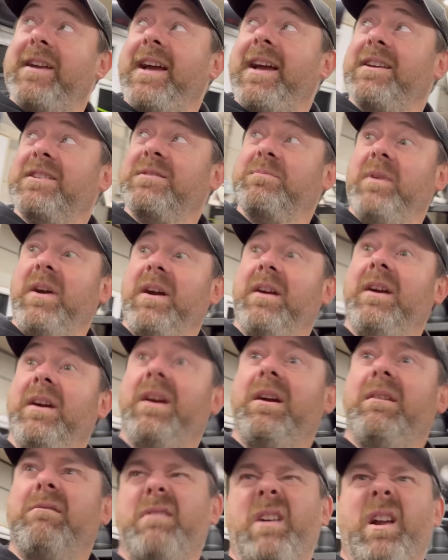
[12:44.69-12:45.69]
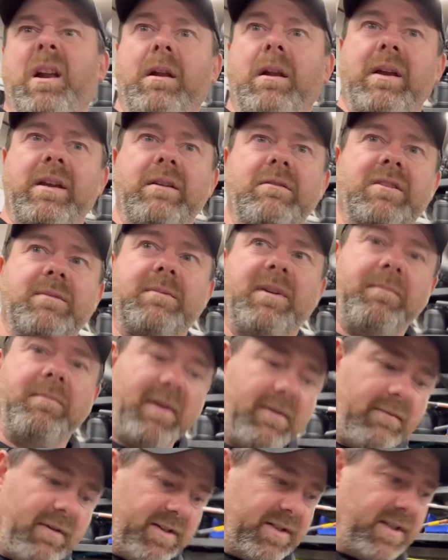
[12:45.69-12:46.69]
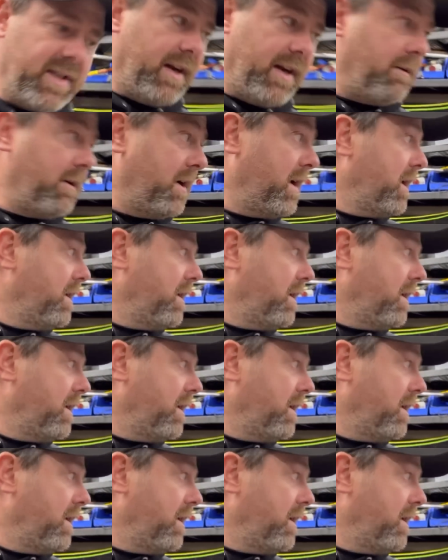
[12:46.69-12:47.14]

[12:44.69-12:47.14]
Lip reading: expert? Well, I used to be, a bit rusty now.